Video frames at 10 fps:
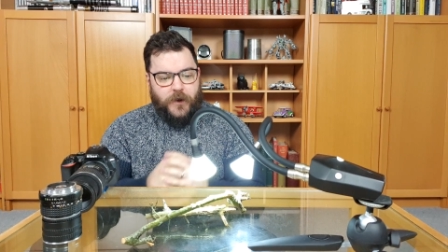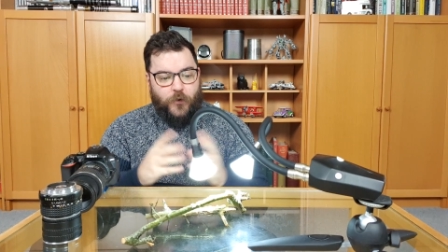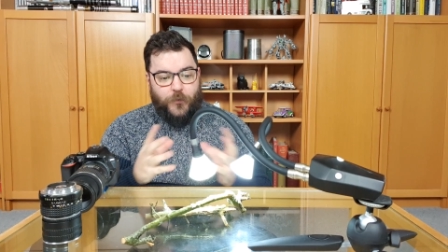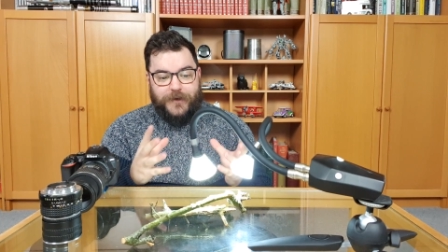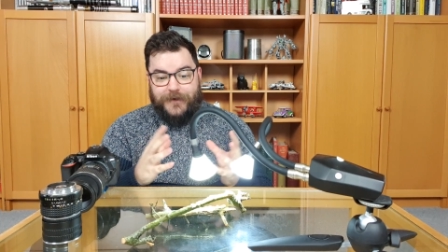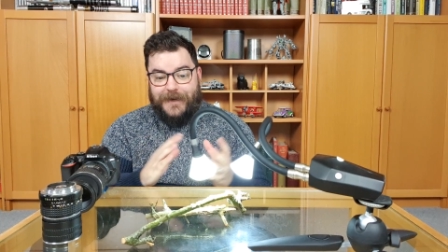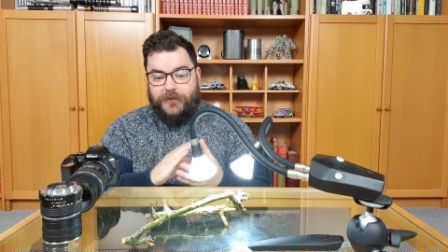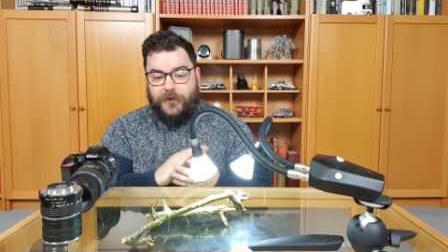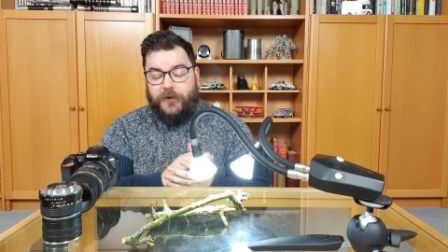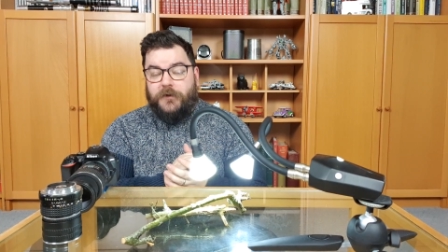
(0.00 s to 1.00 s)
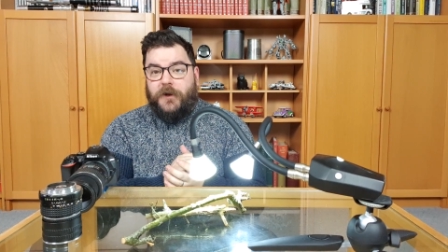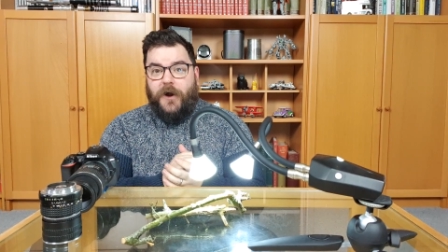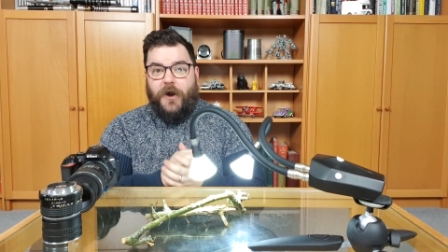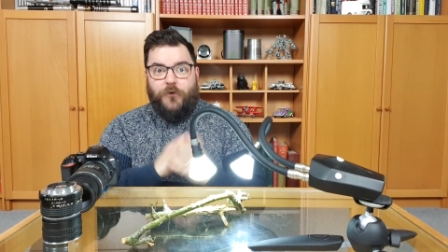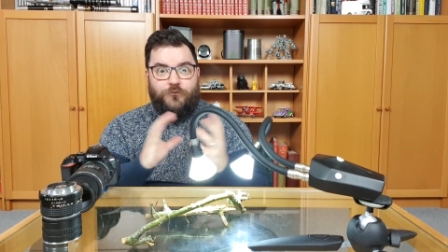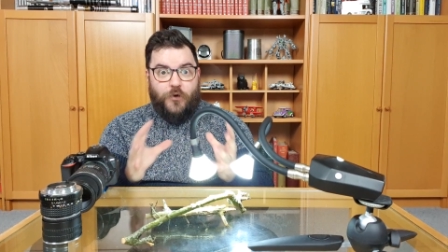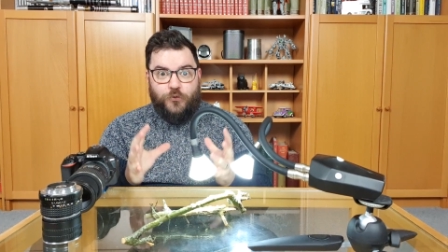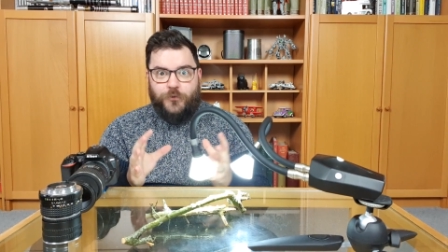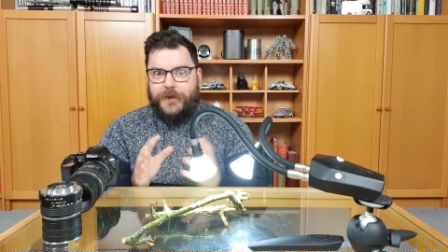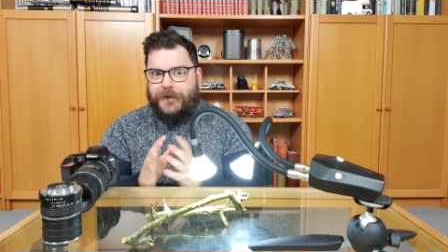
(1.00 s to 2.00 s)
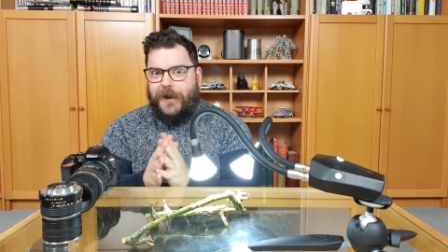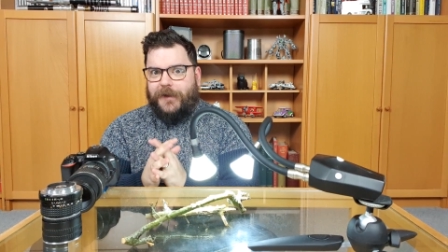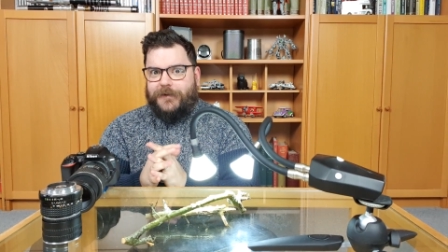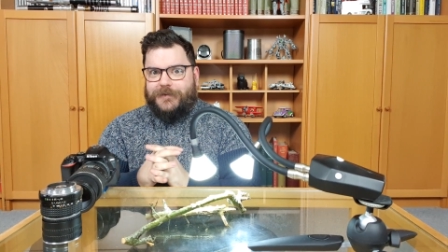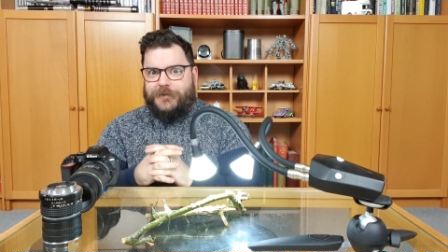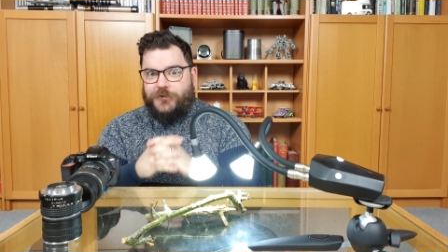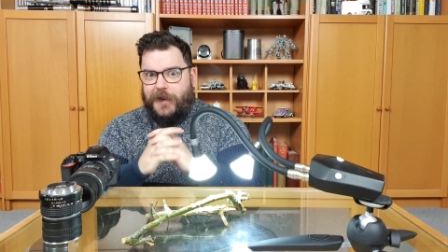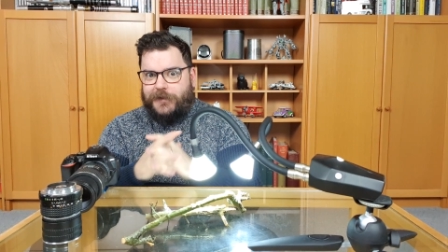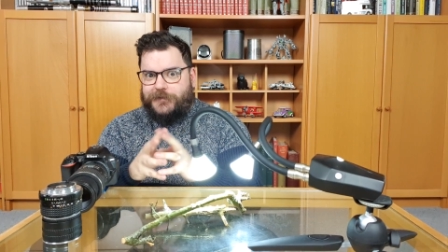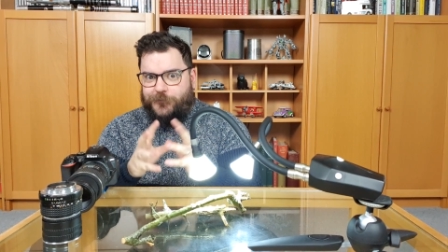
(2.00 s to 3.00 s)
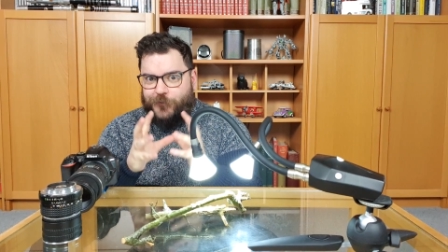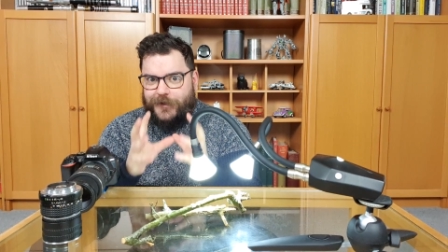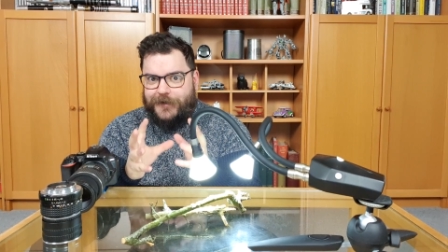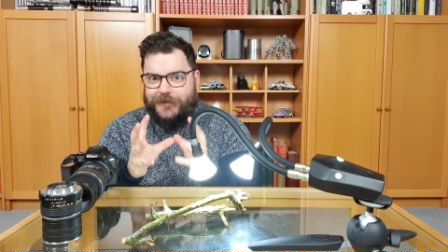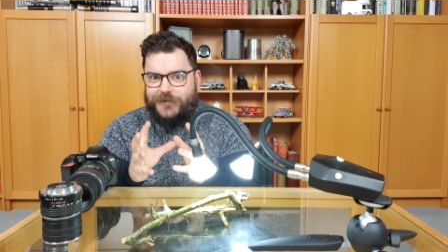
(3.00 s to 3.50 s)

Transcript: Uh, we can either uh, roll with it and get some really